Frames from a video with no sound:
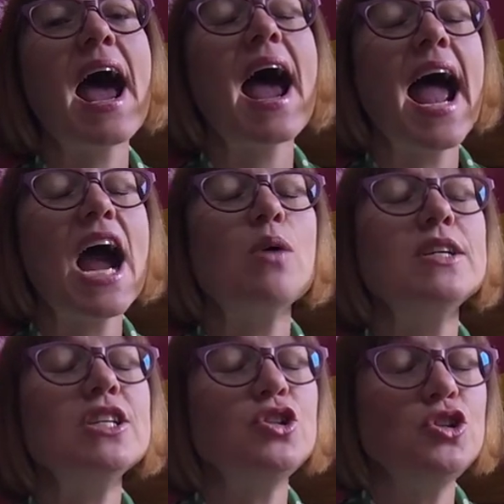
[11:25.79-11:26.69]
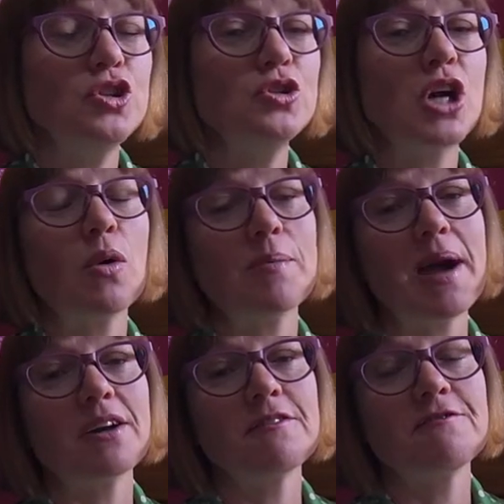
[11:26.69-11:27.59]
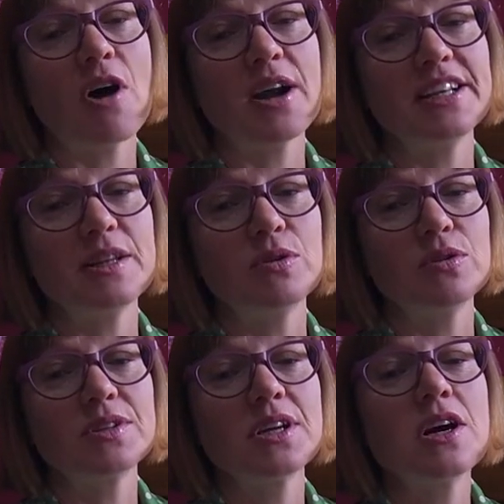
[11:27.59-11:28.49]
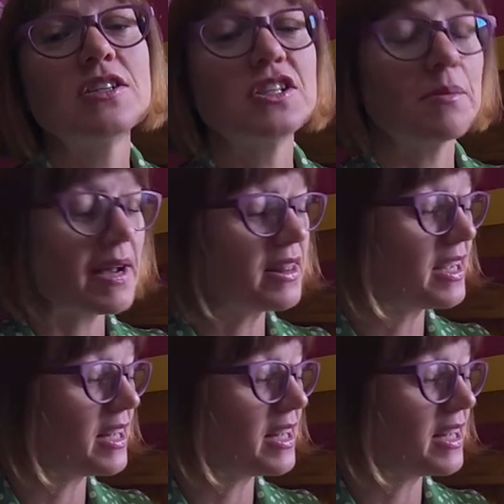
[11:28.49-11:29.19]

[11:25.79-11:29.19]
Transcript: how would you go about finding the books? So make the